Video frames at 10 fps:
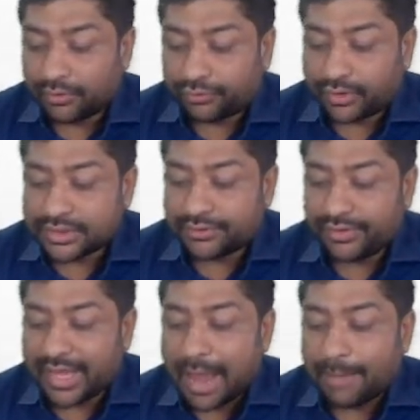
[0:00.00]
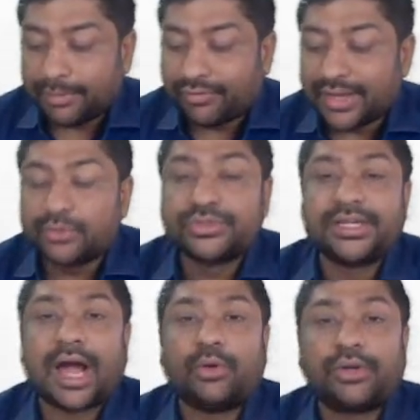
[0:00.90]
First, we amplify
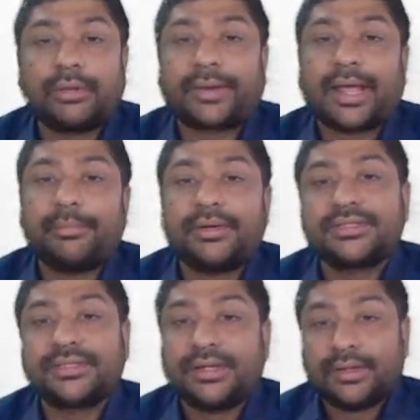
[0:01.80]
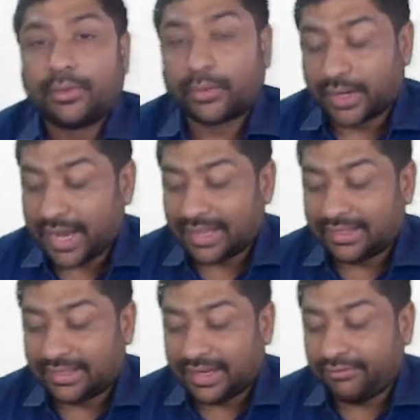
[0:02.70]
using outer primers, okay,
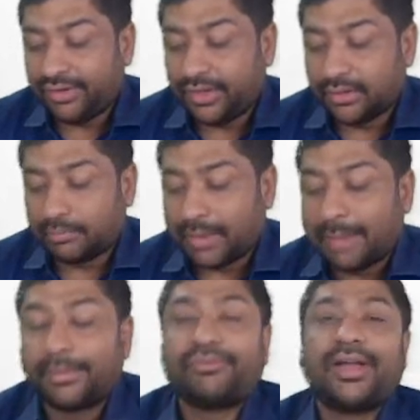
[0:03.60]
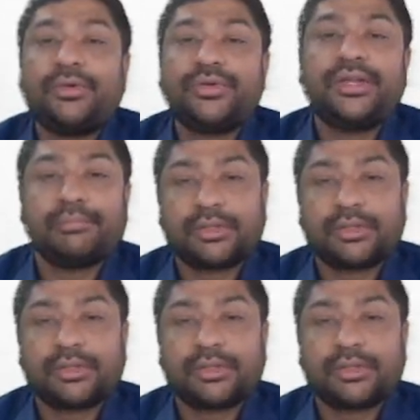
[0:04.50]
and then we amplify using.